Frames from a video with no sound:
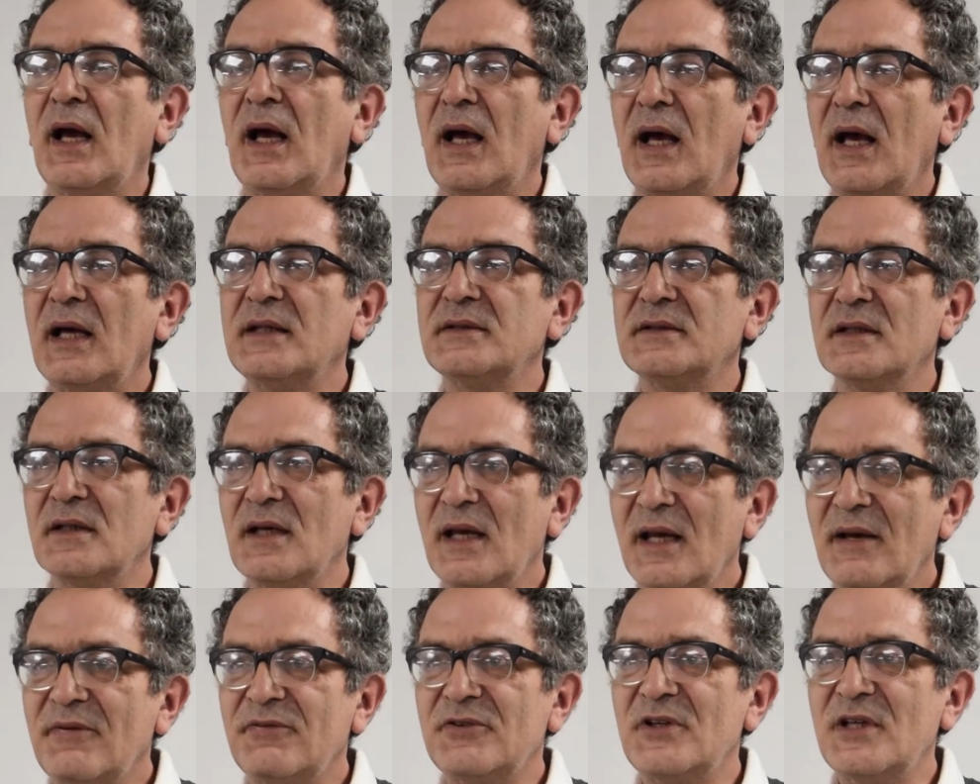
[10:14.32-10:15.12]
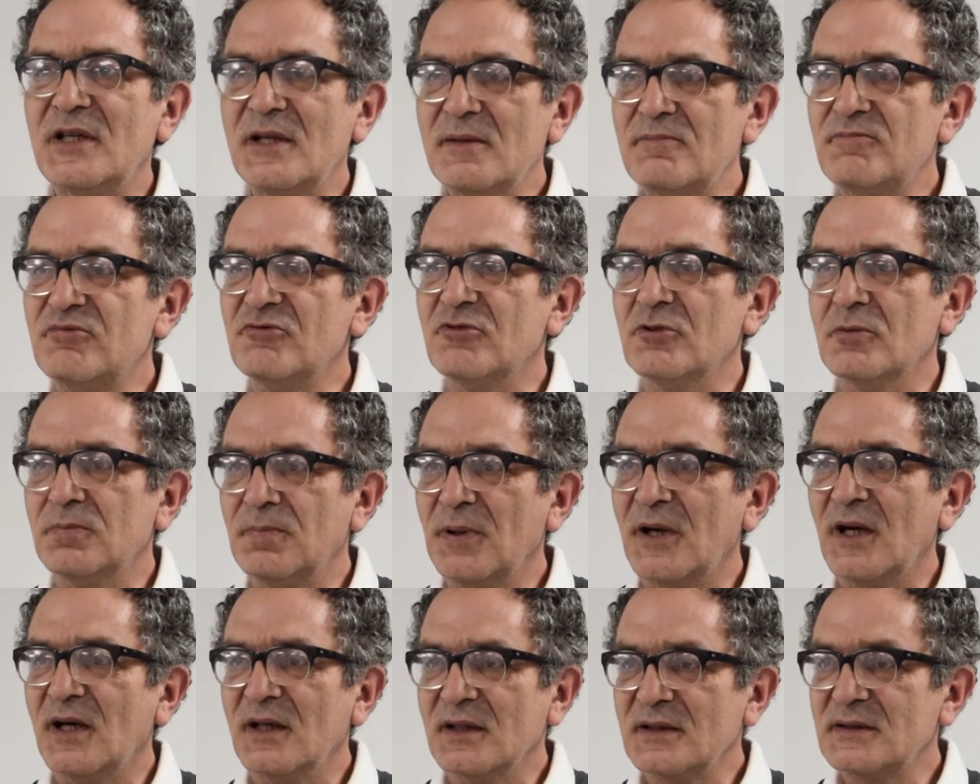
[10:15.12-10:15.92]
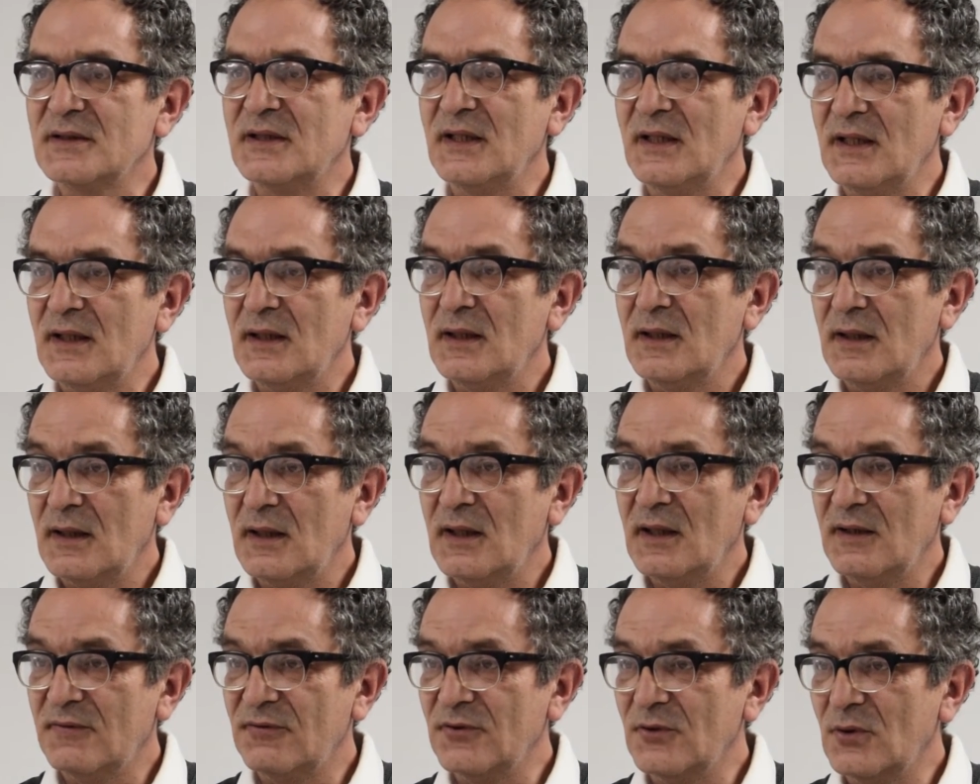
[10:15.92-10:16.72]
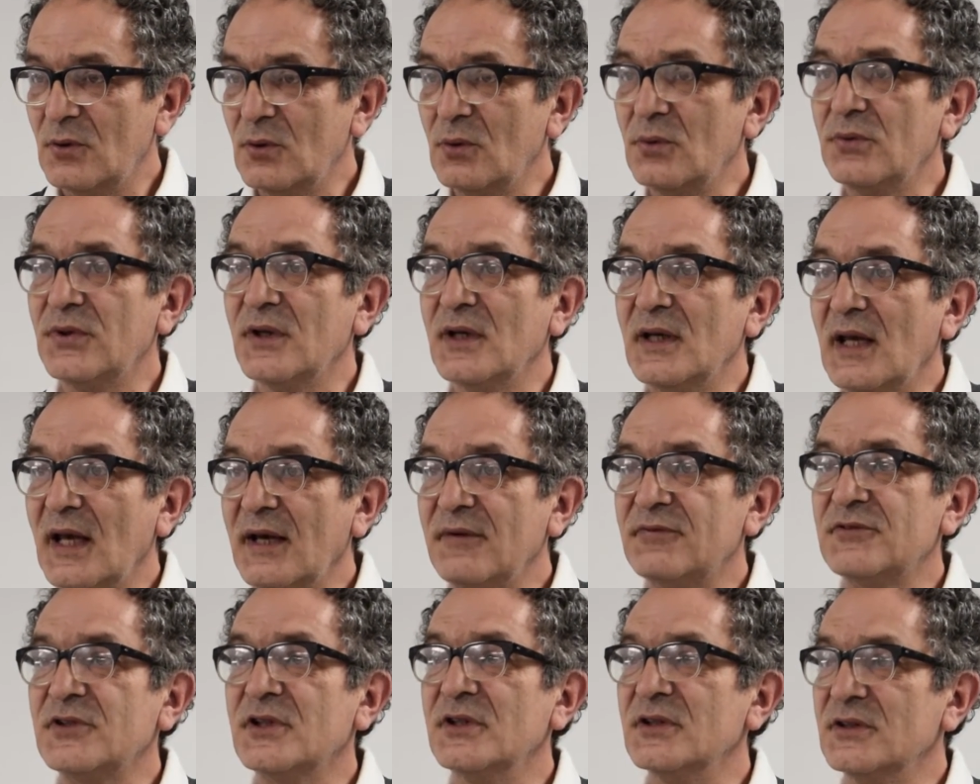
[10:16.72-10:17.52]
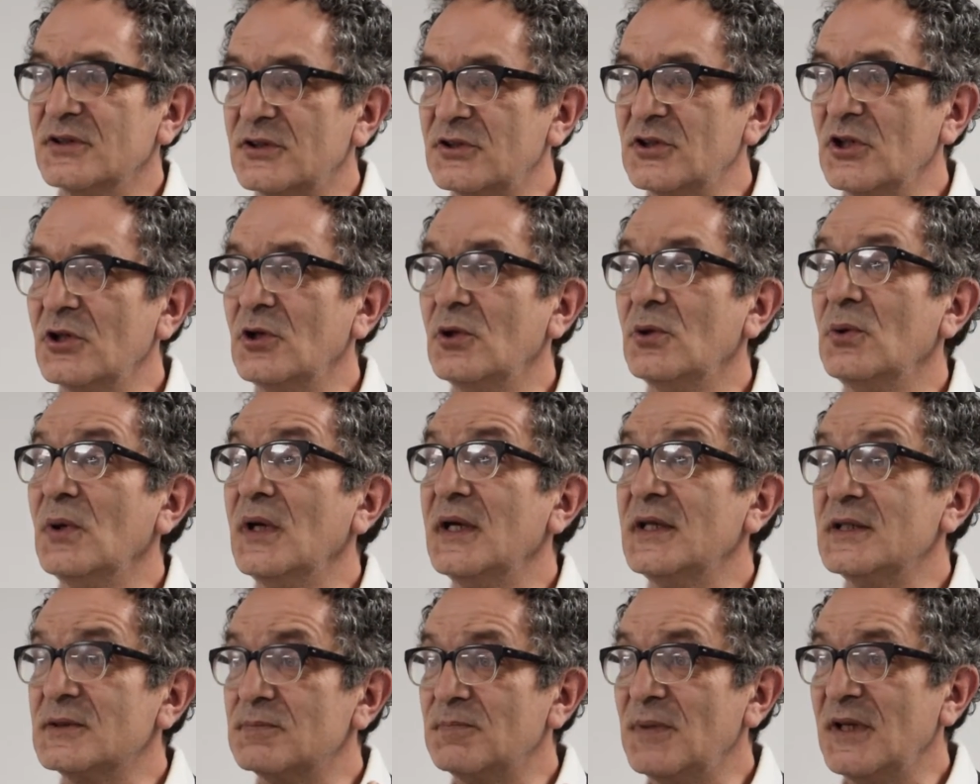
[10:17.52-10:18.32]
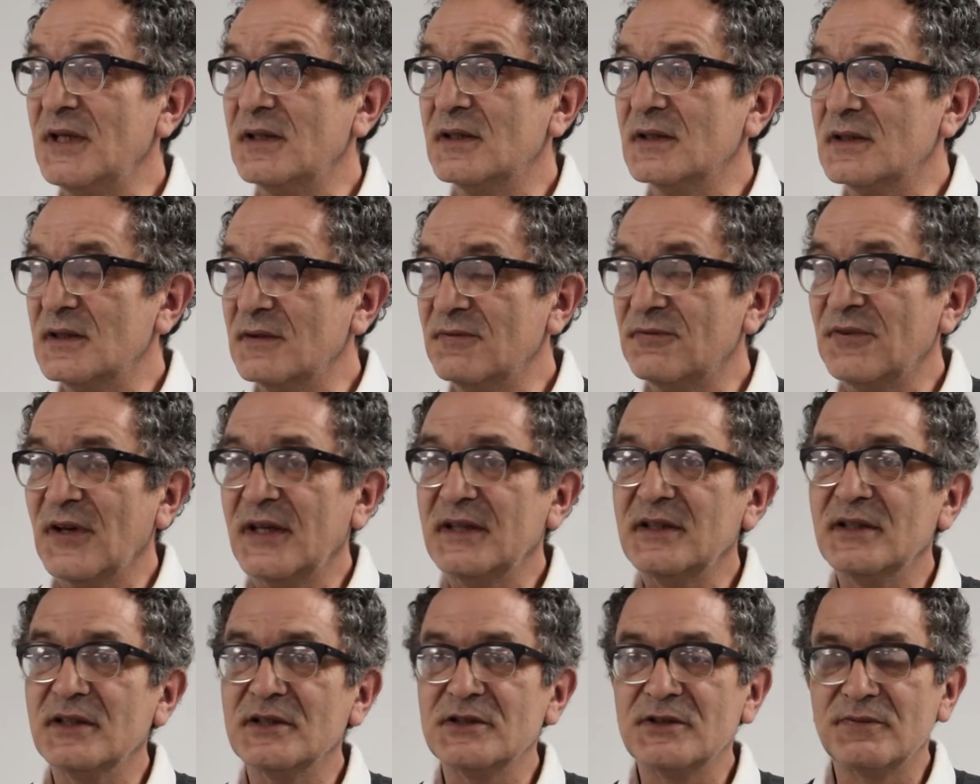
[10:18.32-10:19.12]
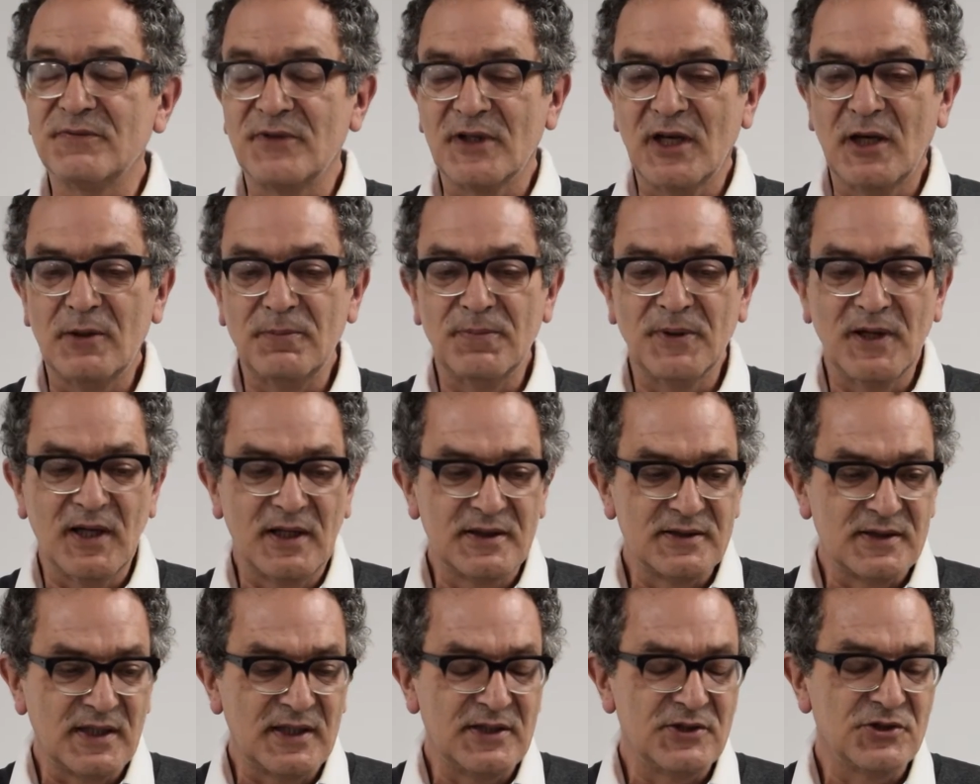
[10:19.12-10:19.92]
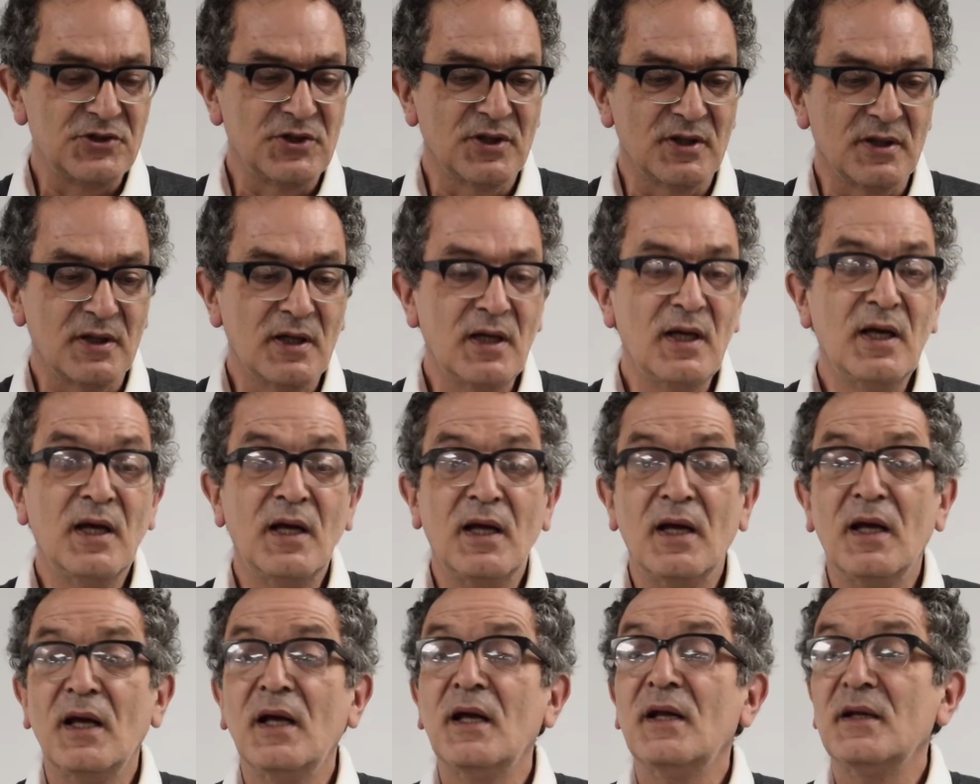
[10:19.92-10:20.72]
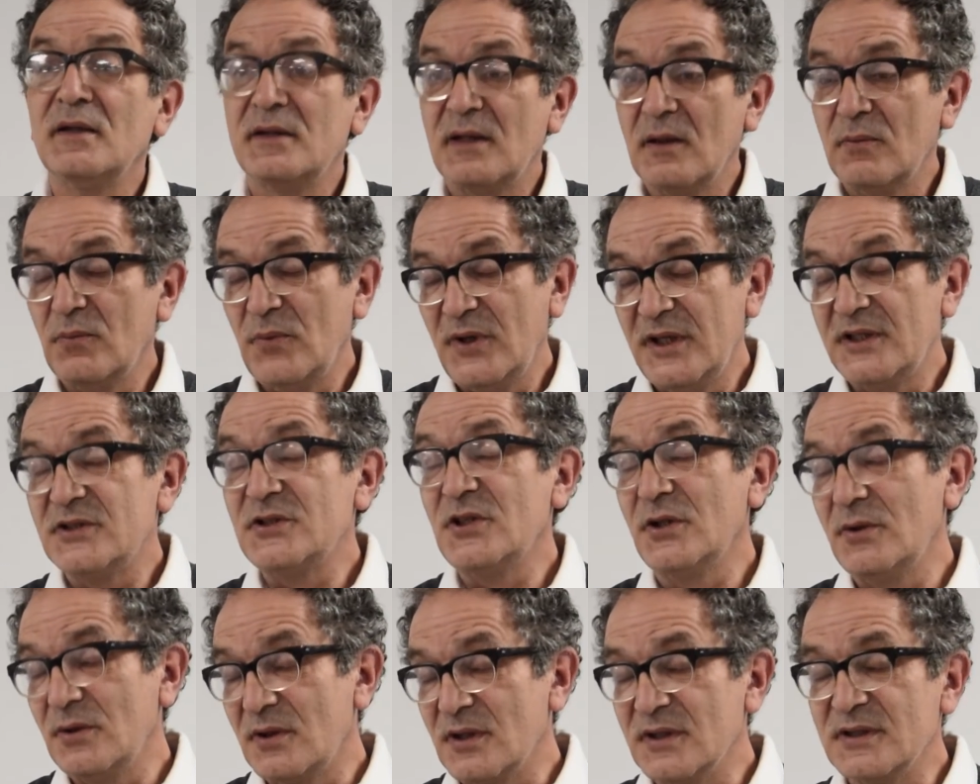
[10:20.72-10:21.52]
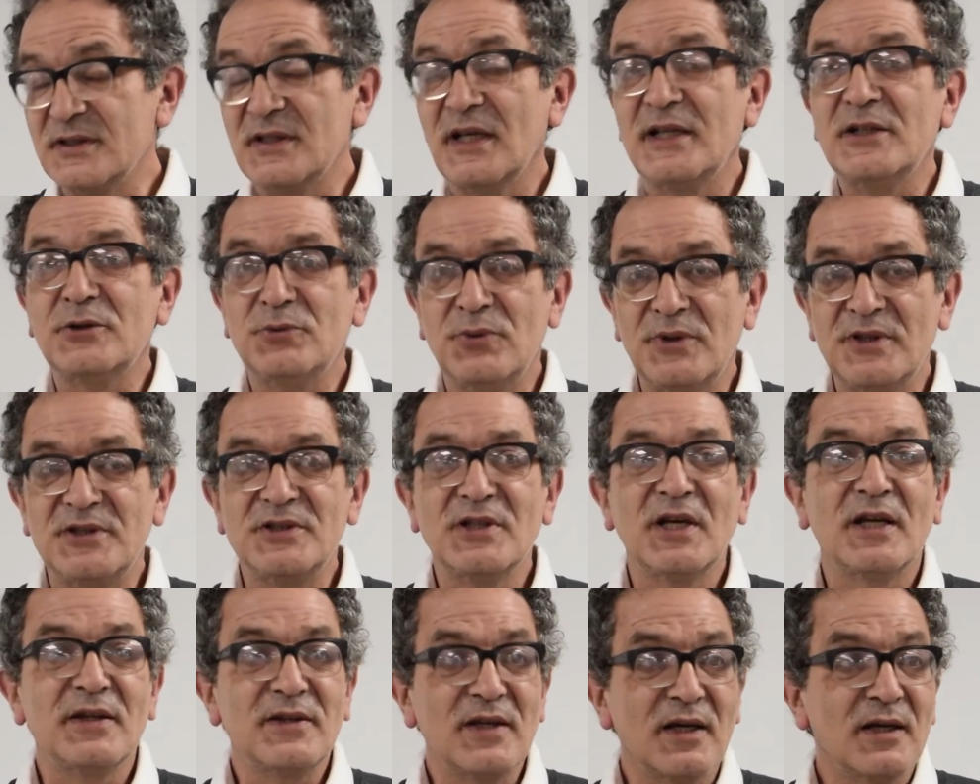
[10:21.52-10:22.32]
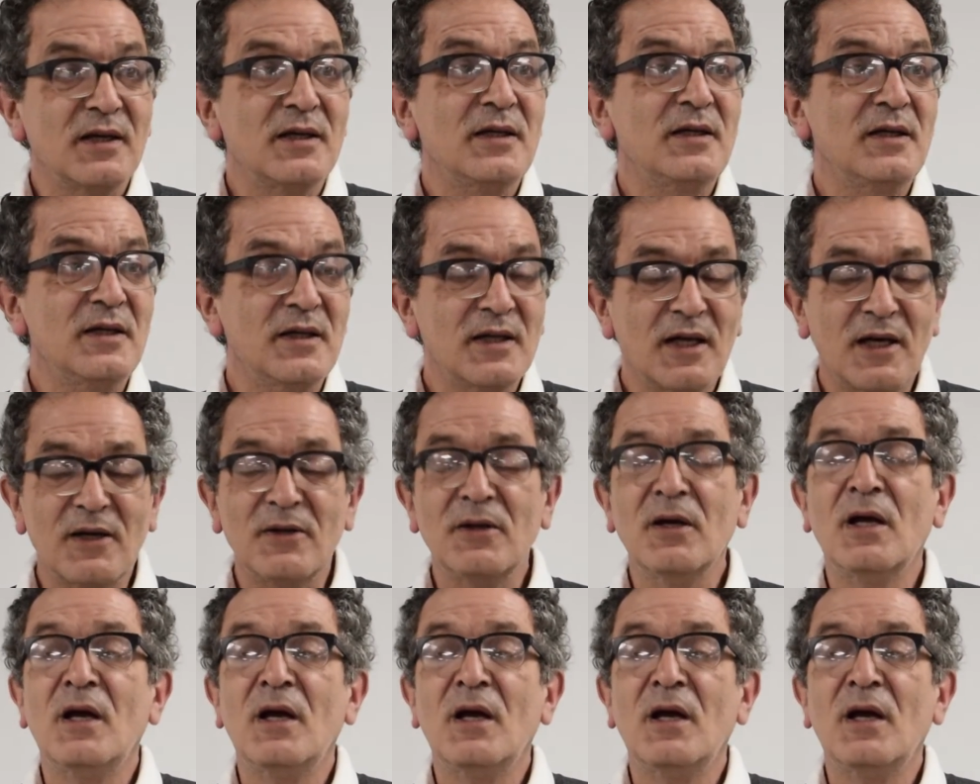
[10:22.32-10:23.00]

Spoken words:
as a left liberal party, if all the left can do is be the defenders of globalisation, then we too can say to each other, you know,